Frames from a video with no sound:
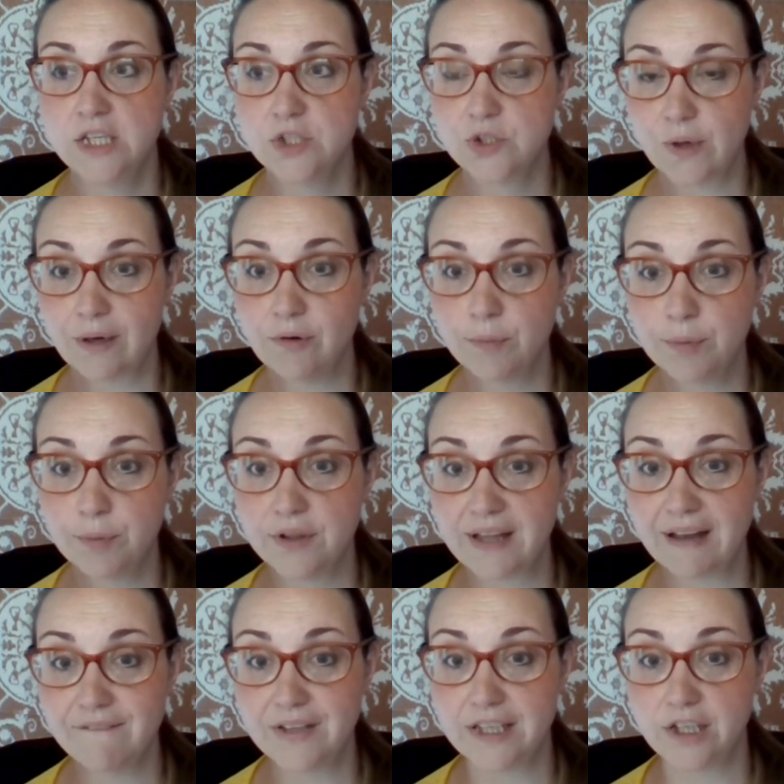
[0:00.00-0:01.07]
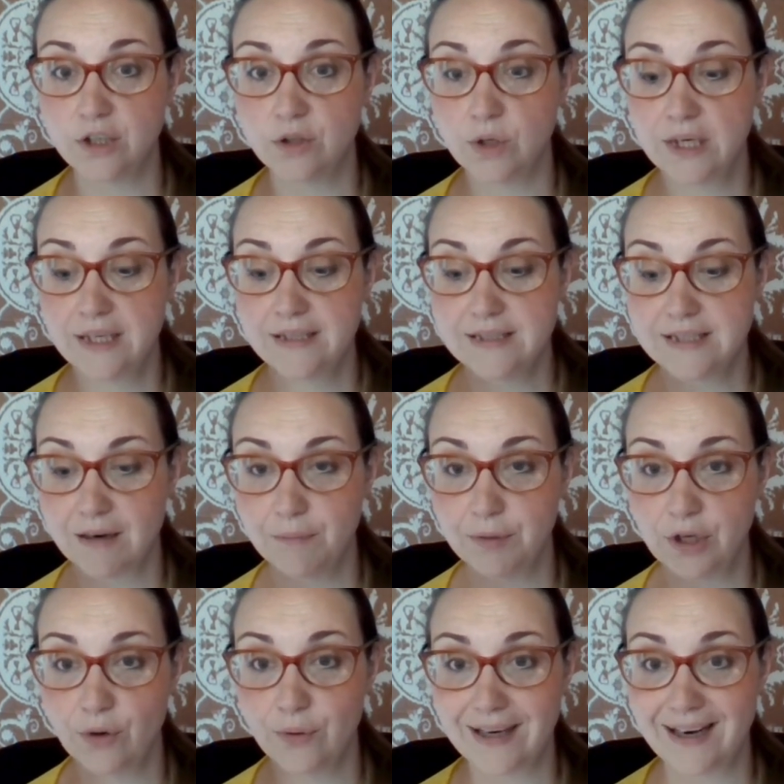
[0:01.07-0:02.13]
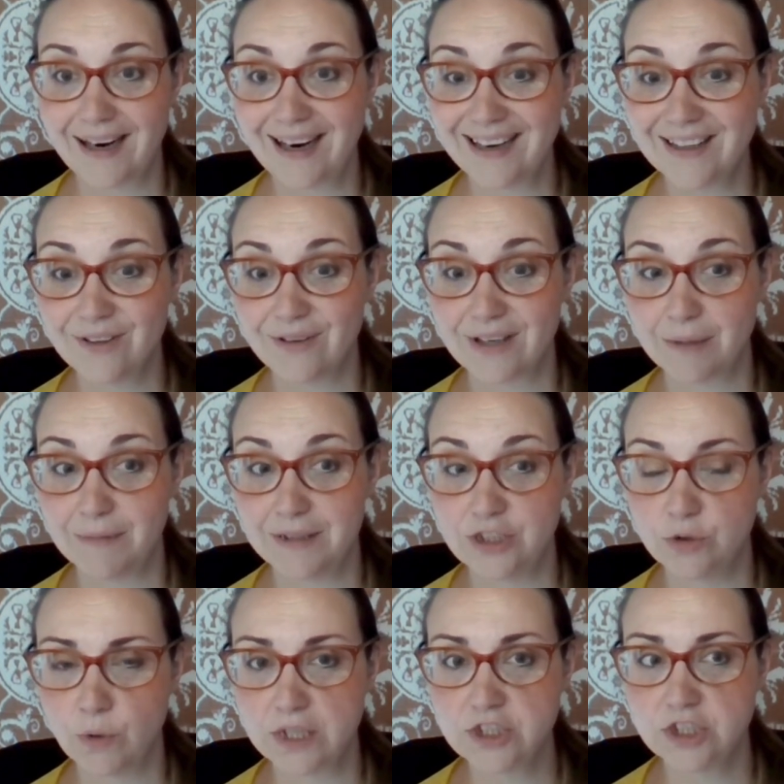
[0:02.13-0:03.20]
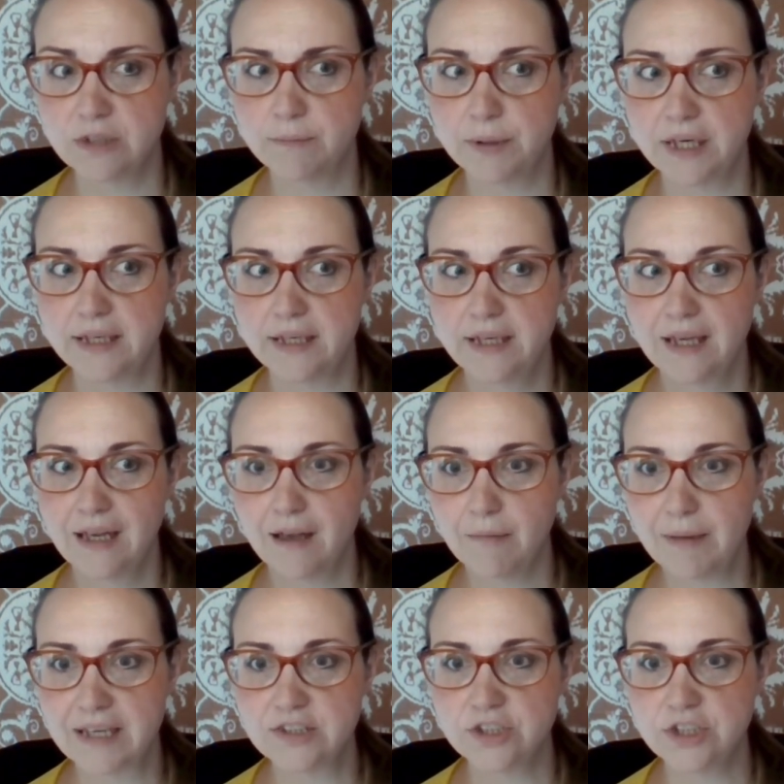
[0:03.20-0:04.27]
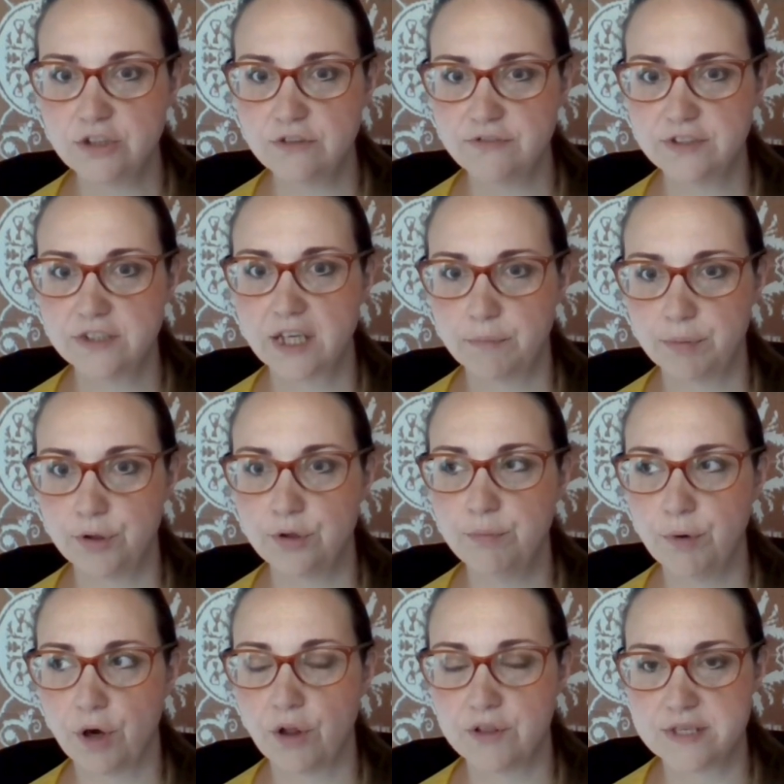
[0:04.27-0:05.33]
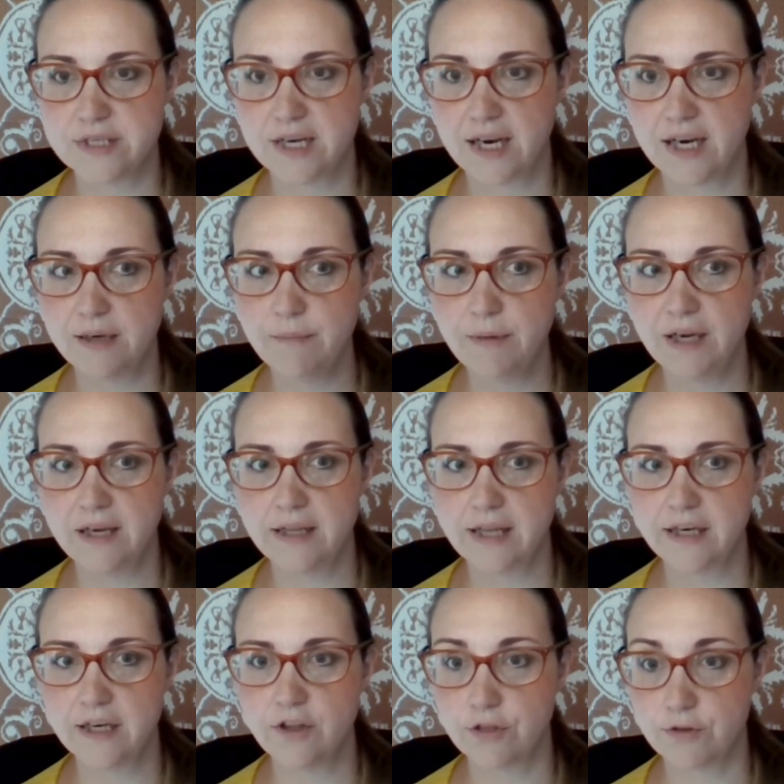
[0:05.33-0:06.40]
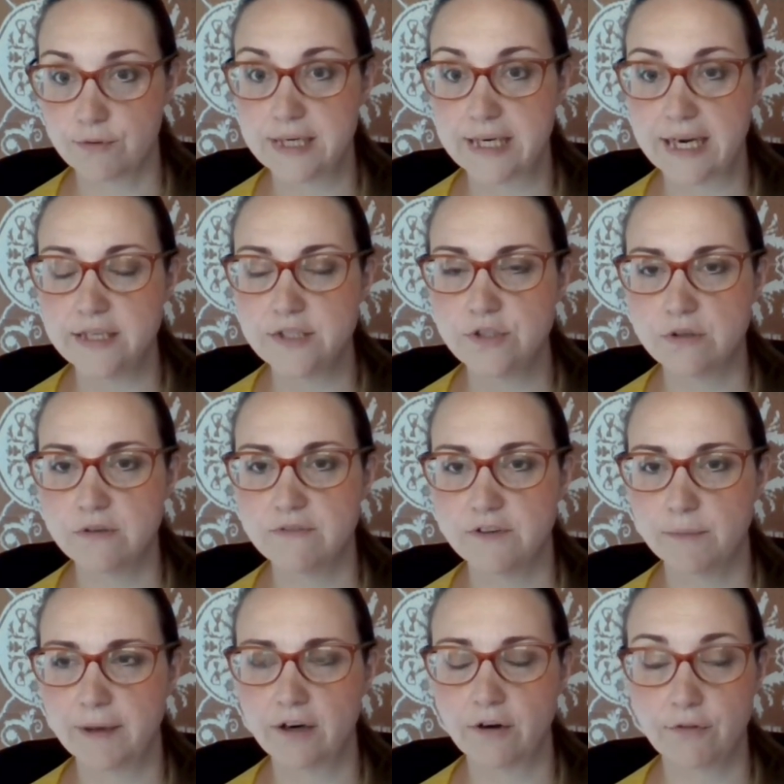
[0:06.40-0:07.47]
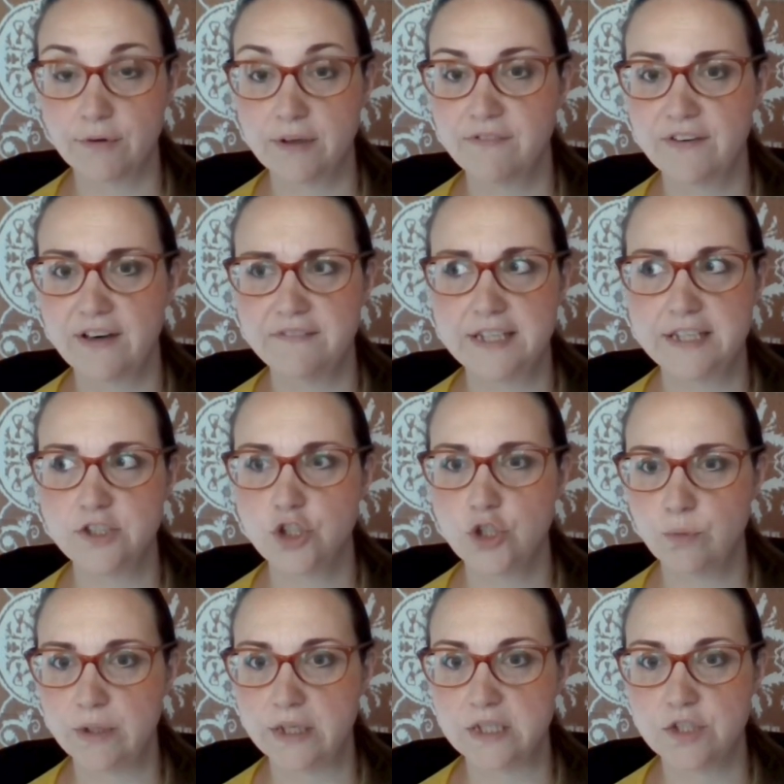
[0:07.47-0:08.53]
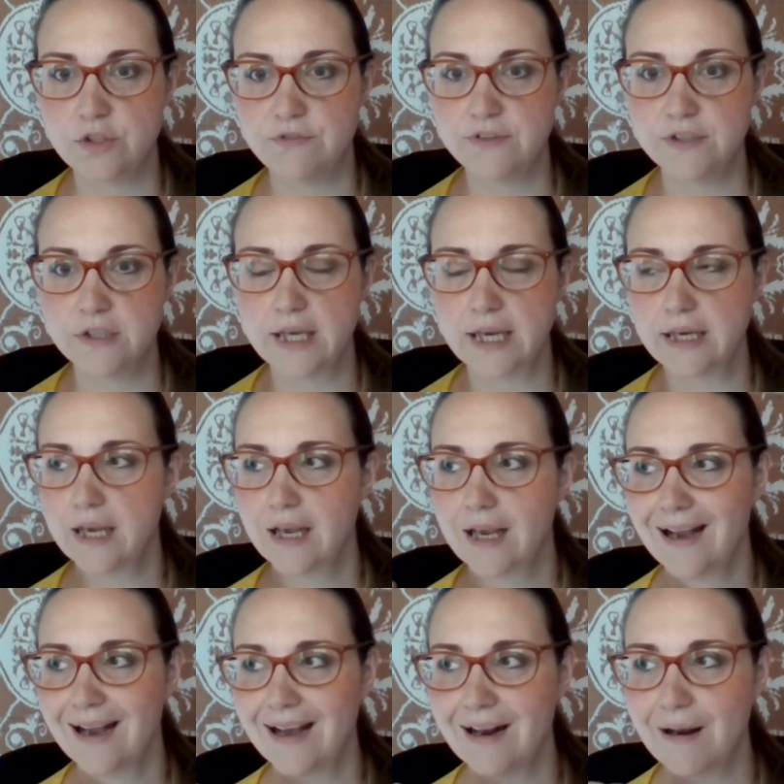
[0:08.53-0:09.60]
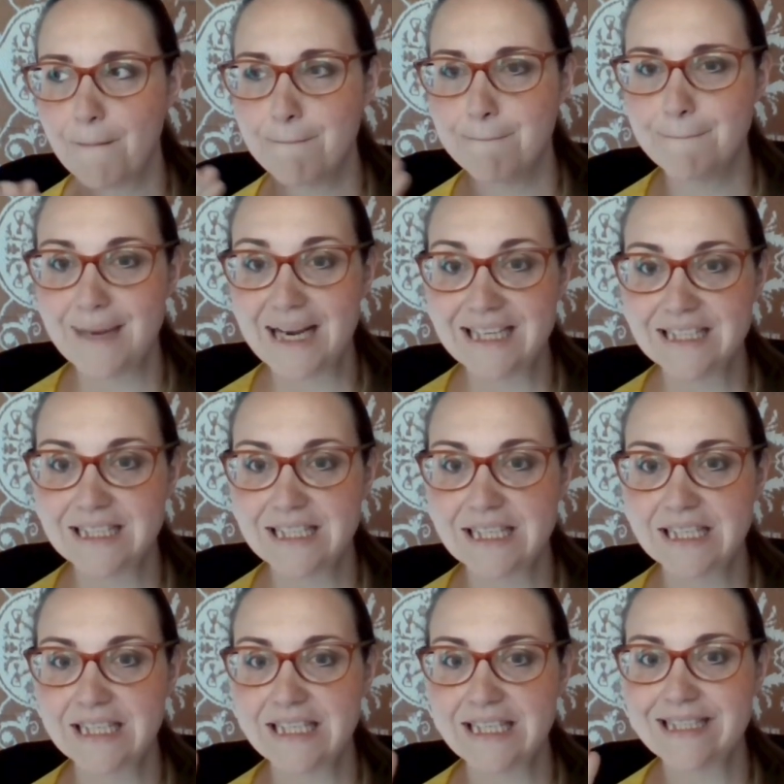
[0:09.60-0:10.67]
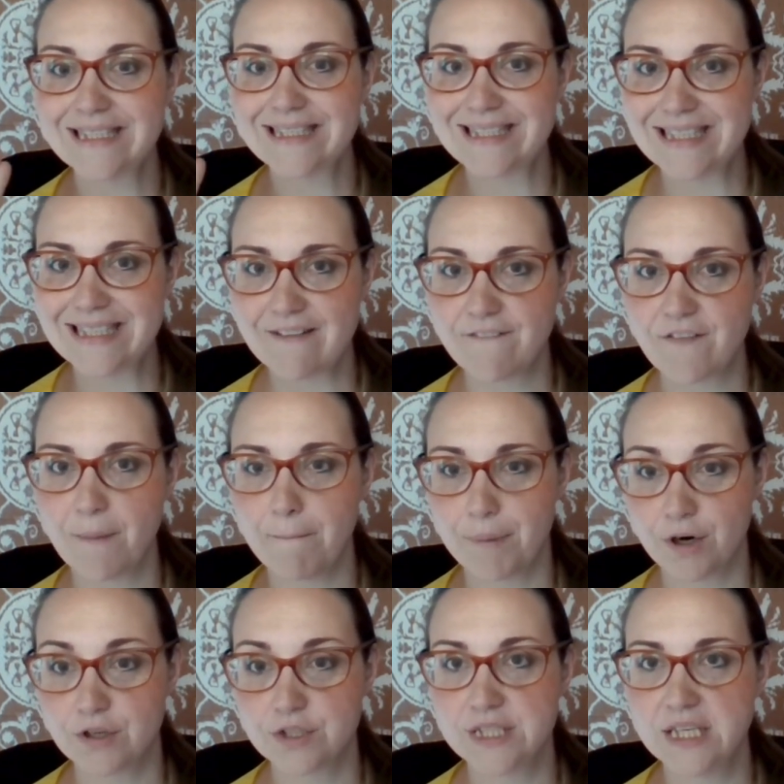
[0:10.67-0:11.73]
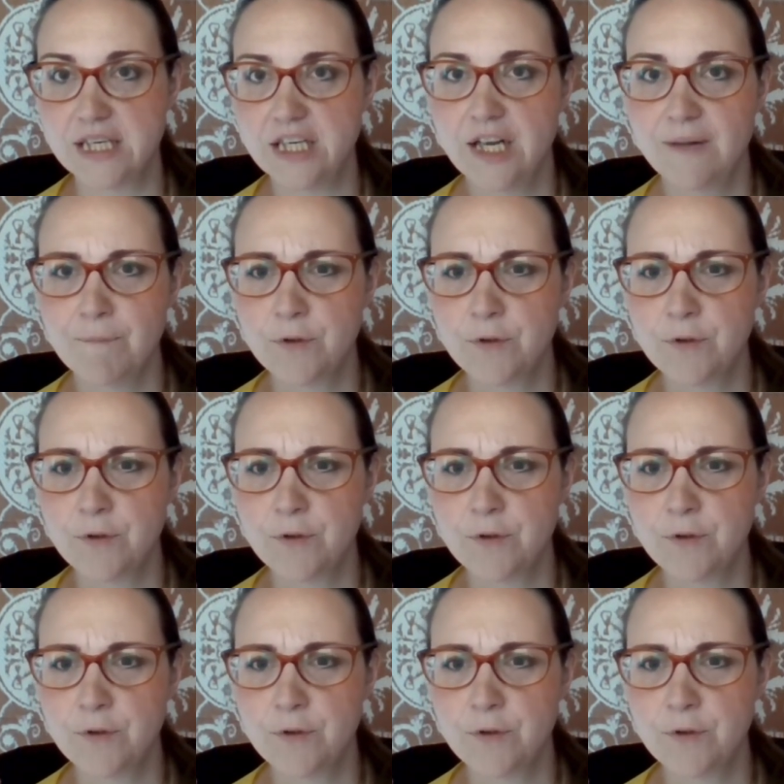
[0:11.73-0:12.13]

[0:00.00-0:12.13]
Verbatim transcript: So I will put that video down below and I highly recommend you watch it. But imagine you feel like poop all the time. And then in three days, you can feel better. Three to five days, two weeks. You feel like an amazingly different person.